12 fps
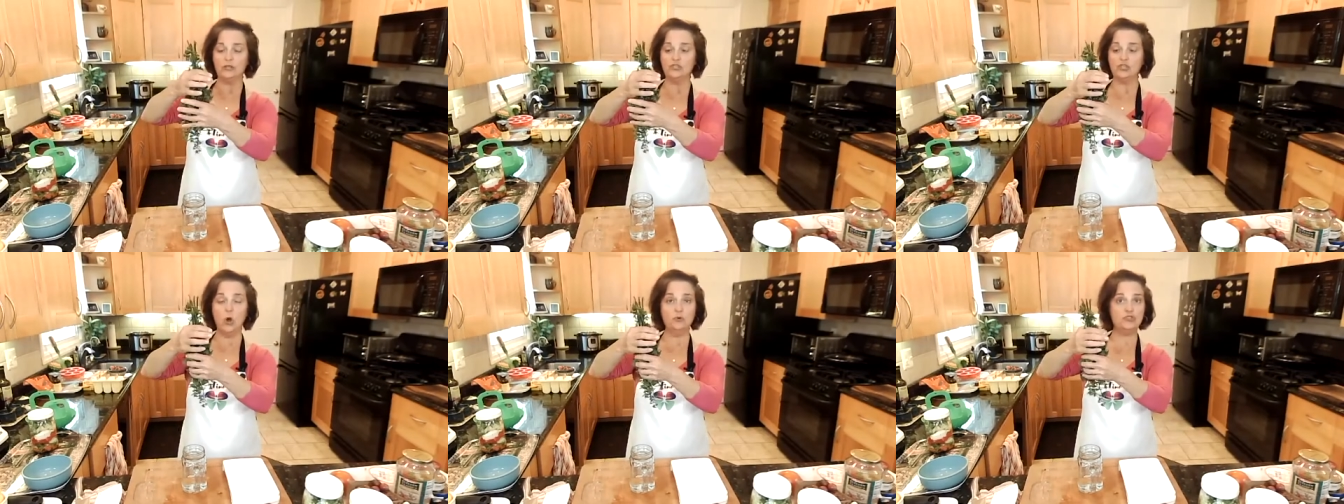
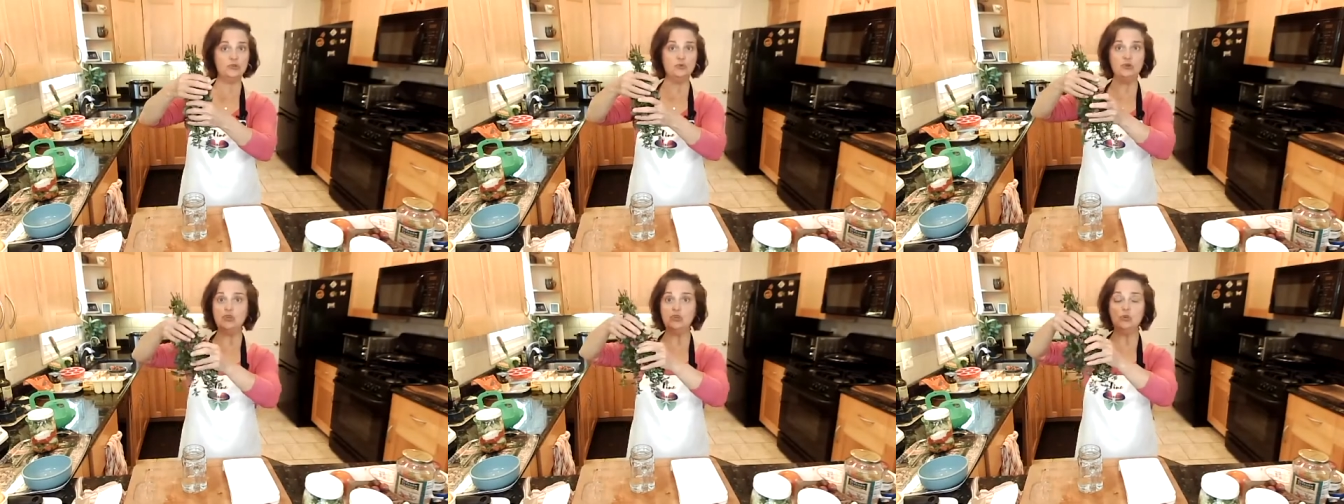Don't do
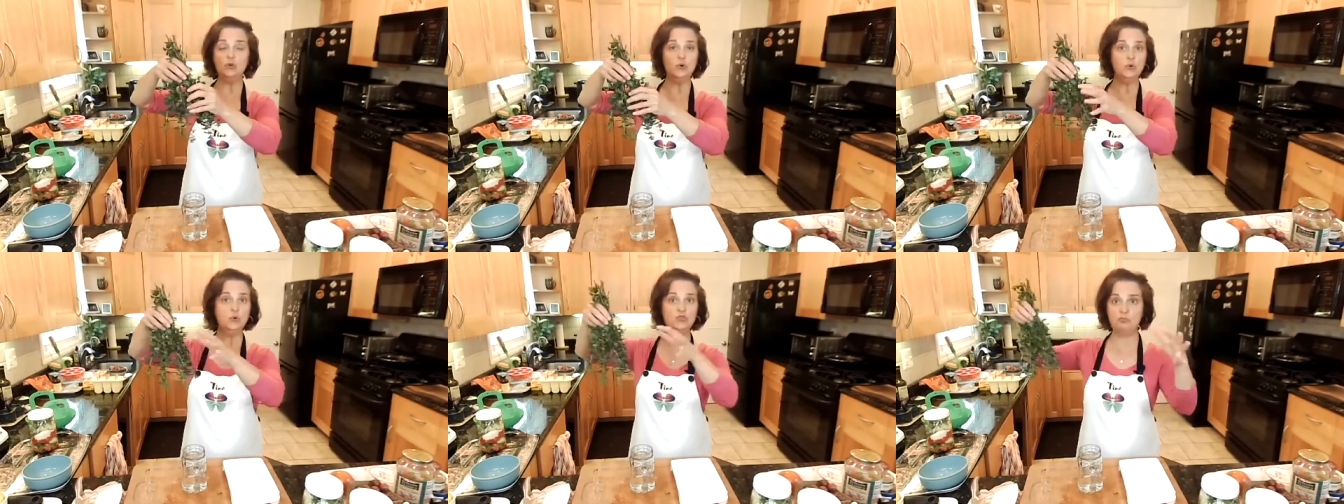
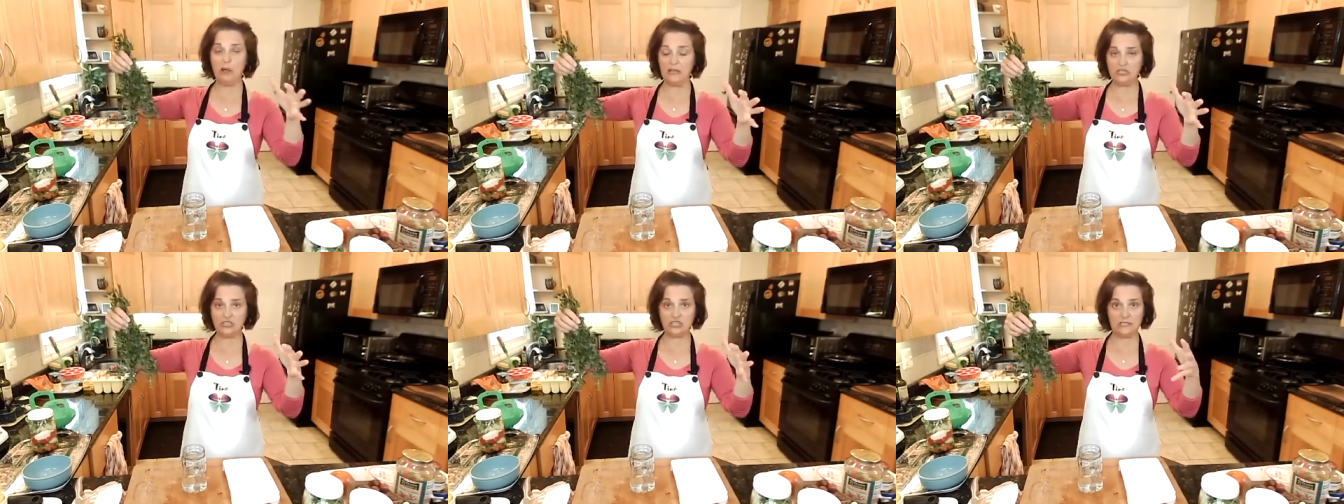huge
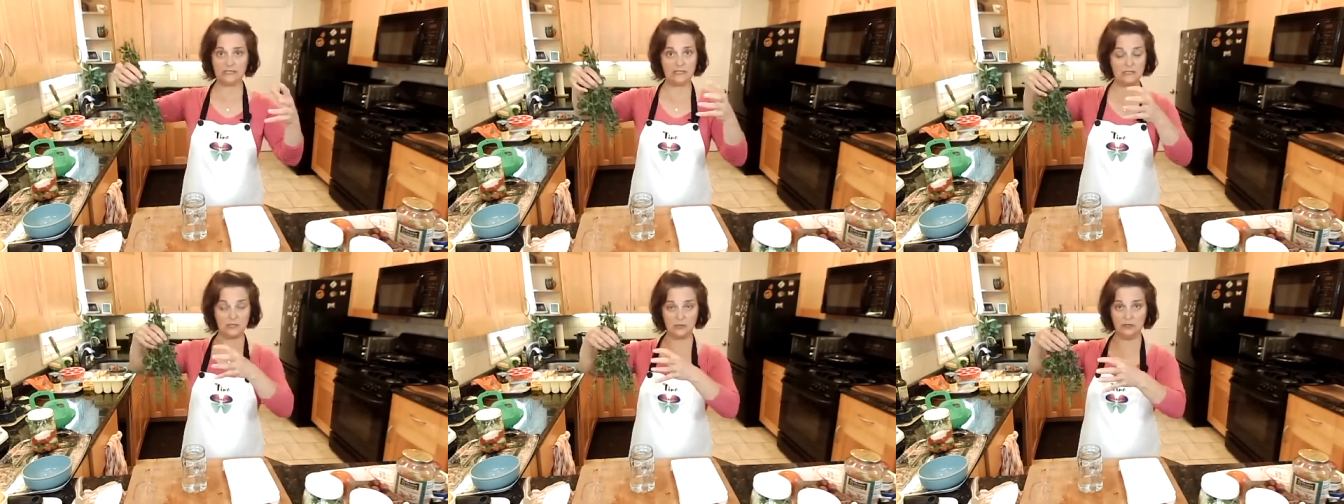bunches
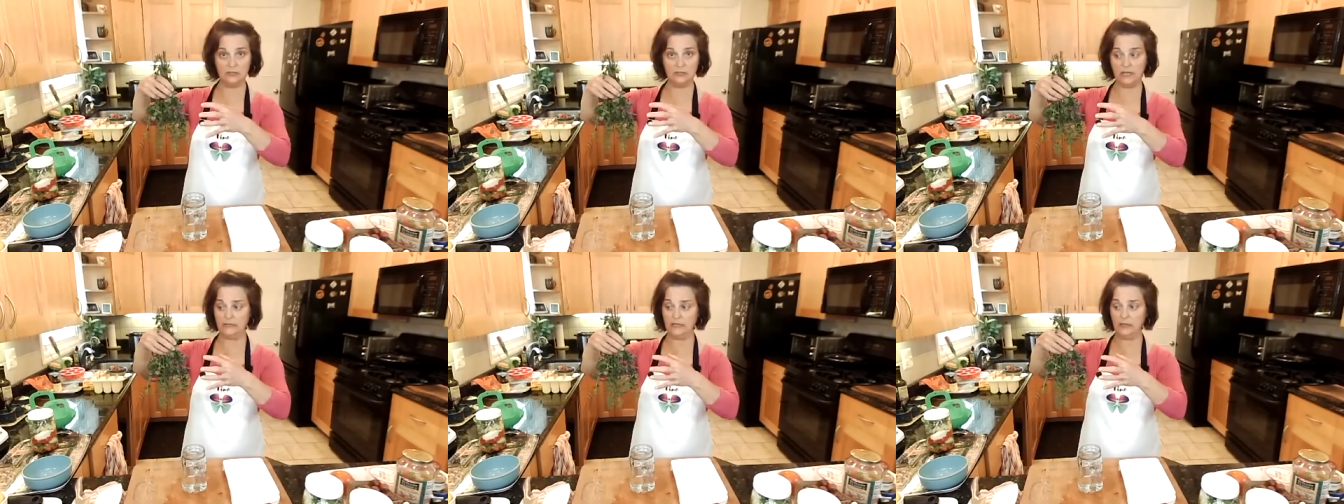because it'll
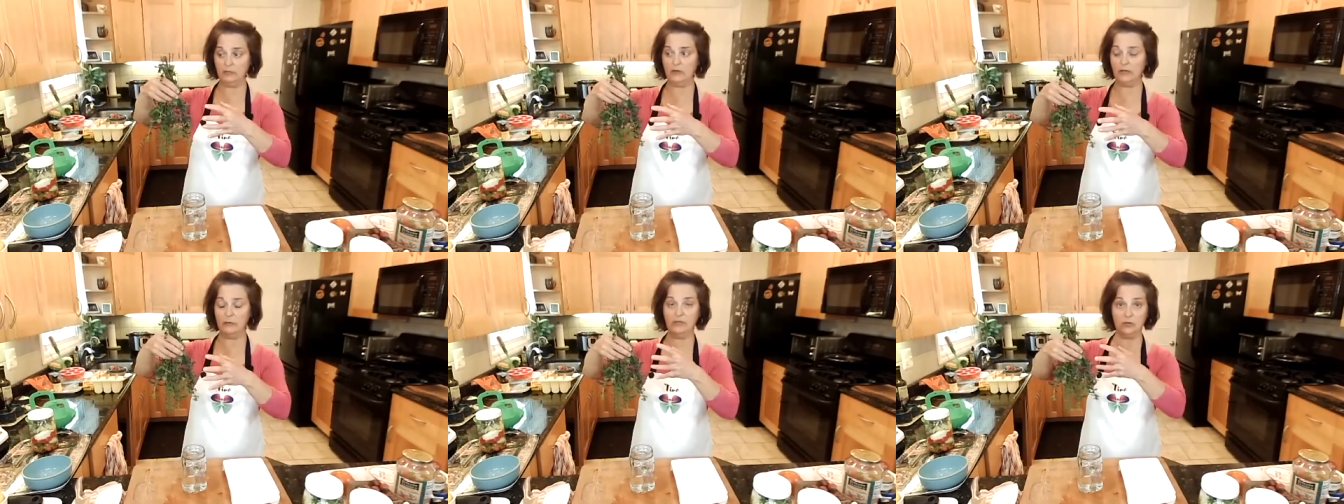inhibit,
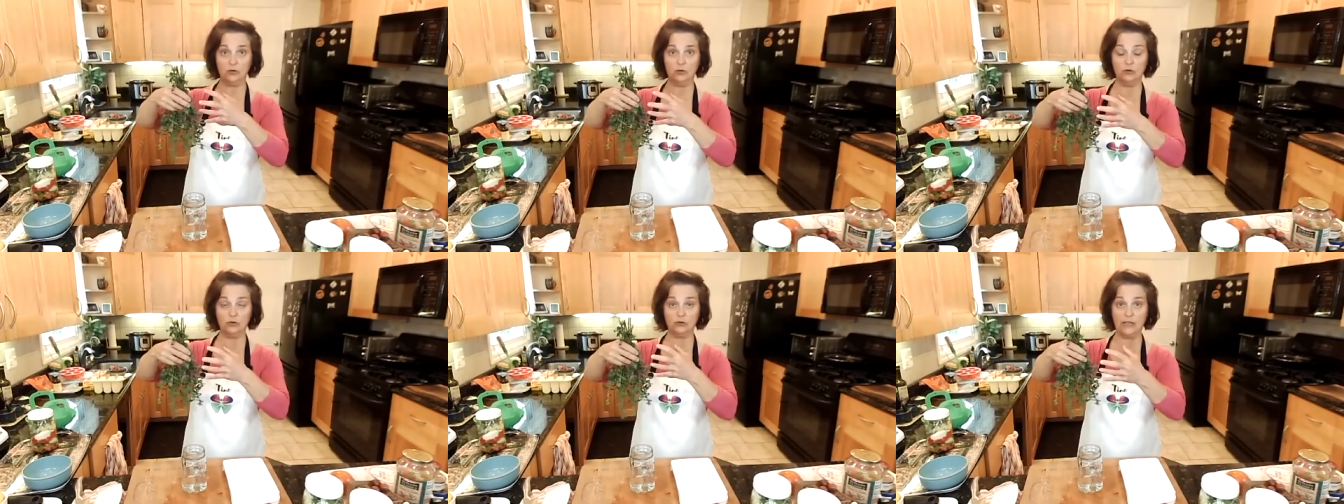I mean,
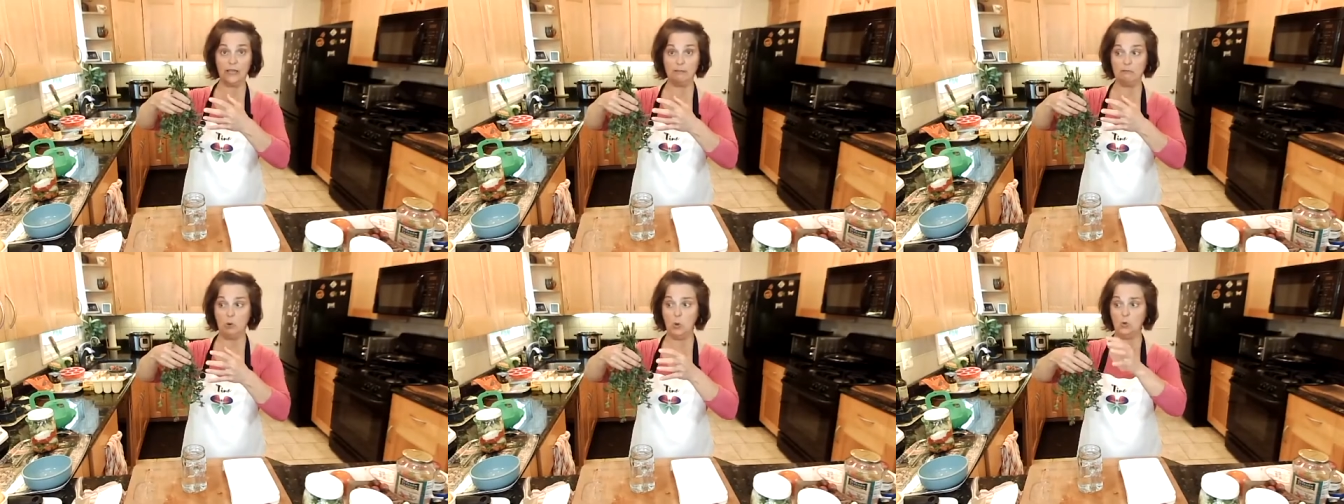it'll create
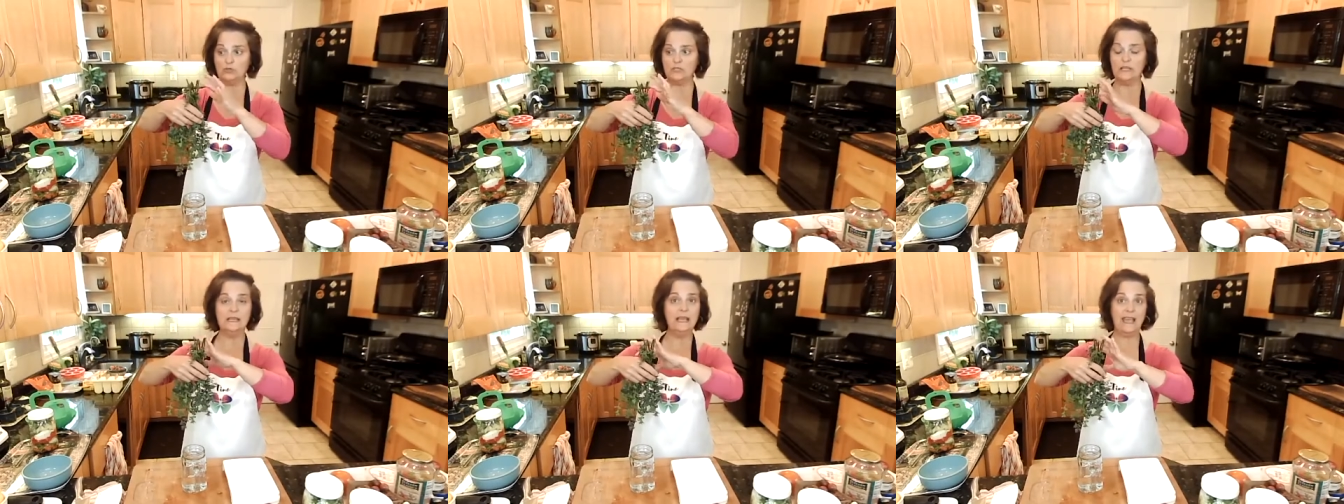mold.
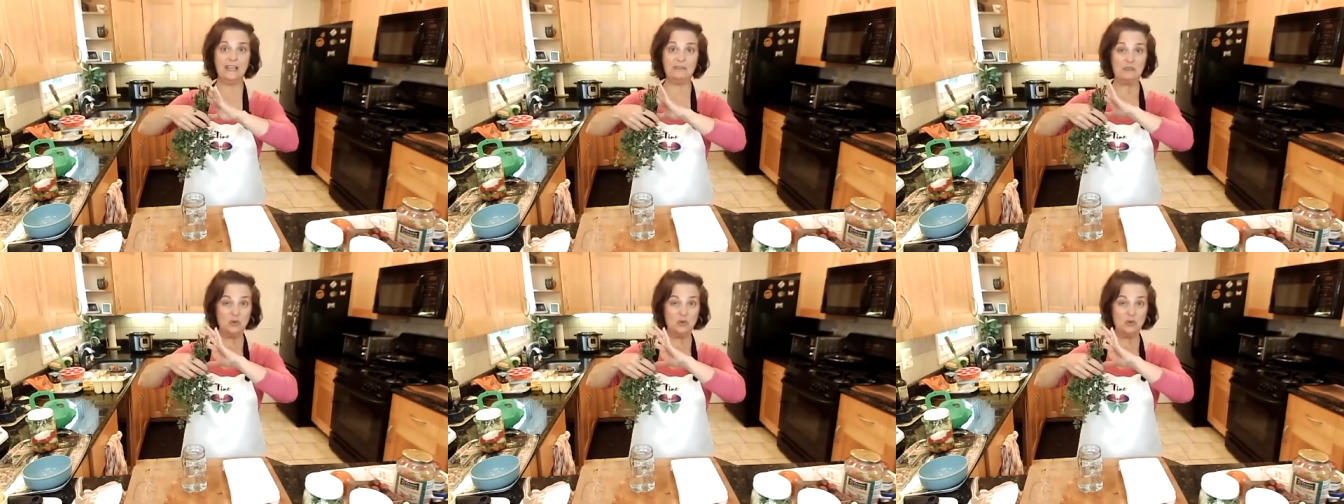And if